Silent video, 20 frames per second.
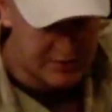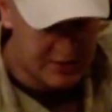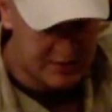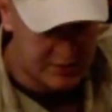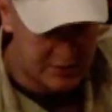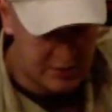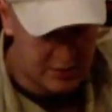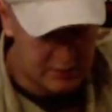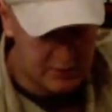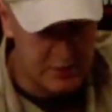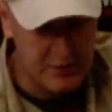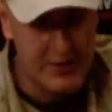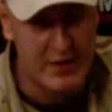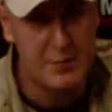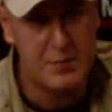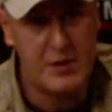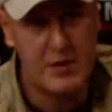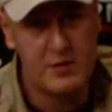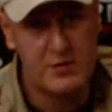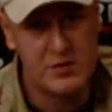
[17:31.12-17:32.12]
tend to use
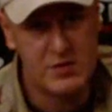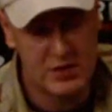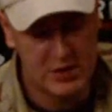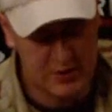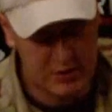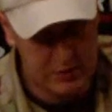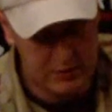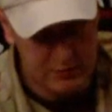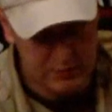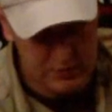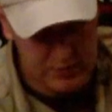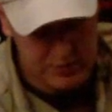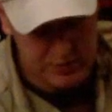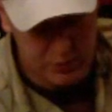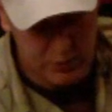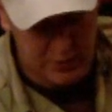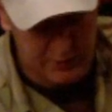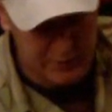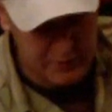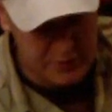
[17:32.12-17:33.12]
LiPos. I use
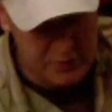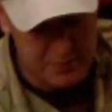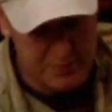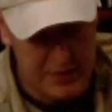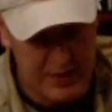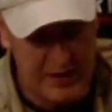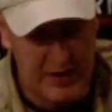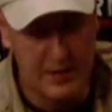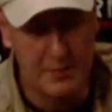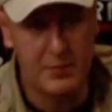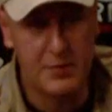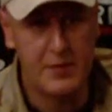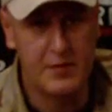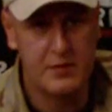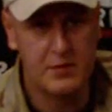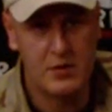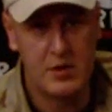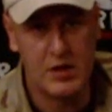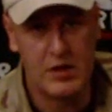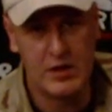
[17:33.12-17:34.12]
1200 milliamp
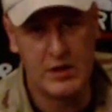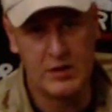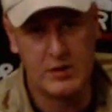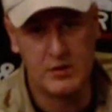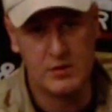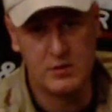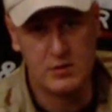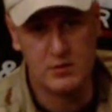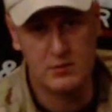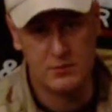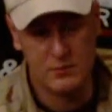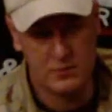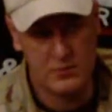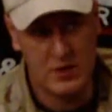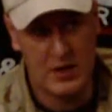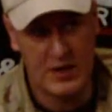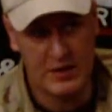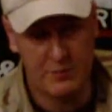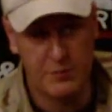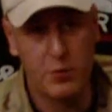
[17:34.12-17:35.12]

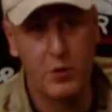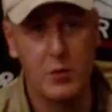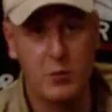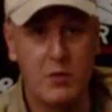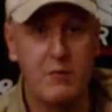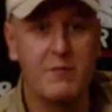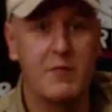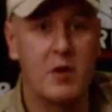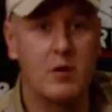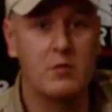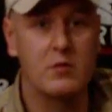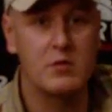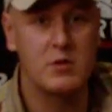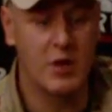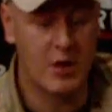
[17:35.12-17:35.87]
11.1 volt